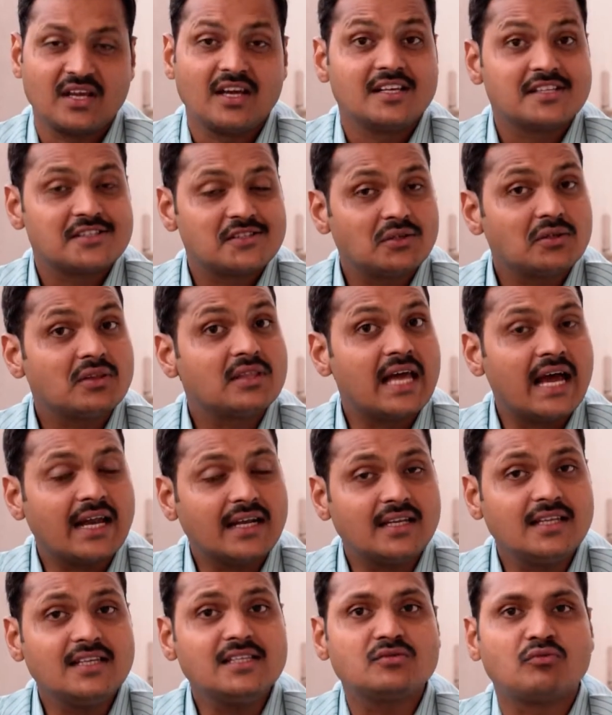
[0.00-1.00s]
So
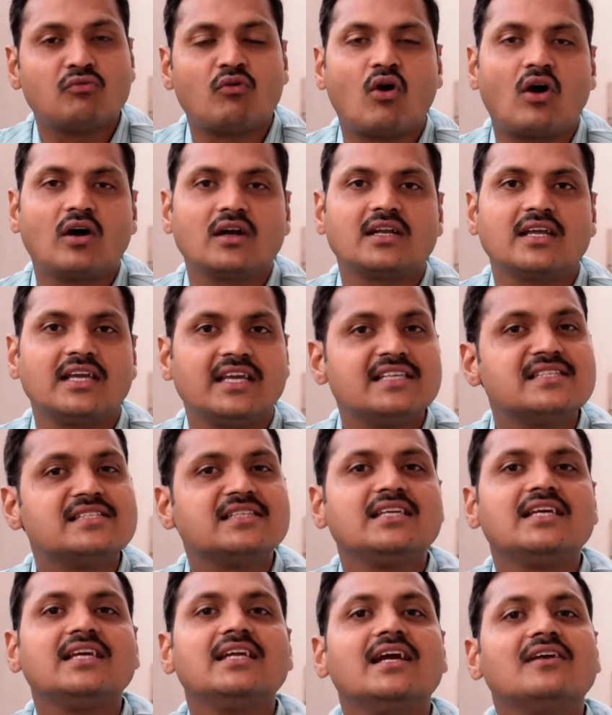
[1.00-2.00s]
that is what is
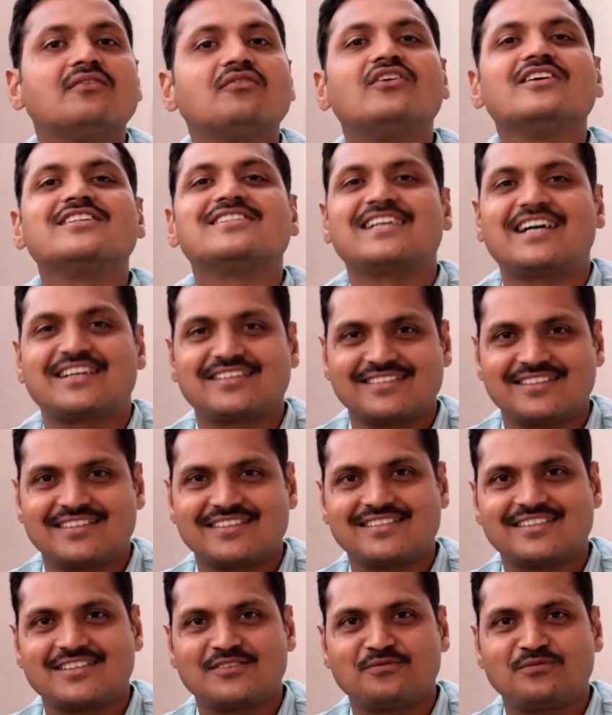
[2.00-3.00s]
needed for
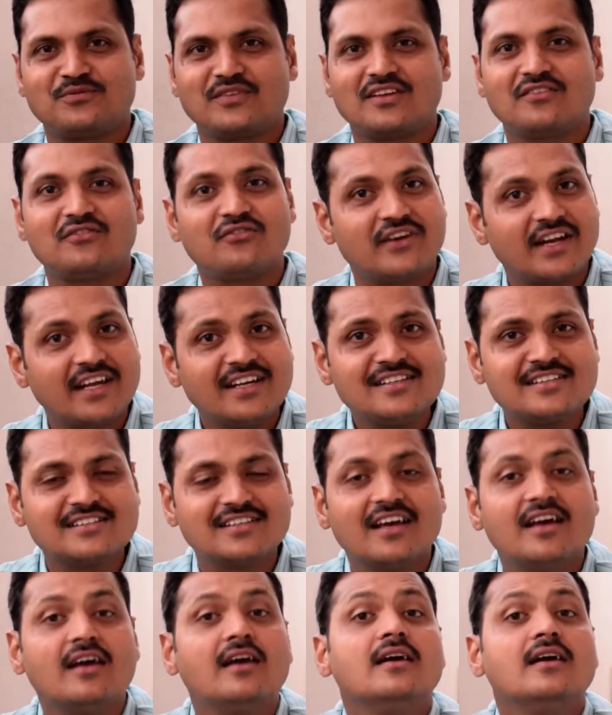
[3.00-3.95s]
success, friends.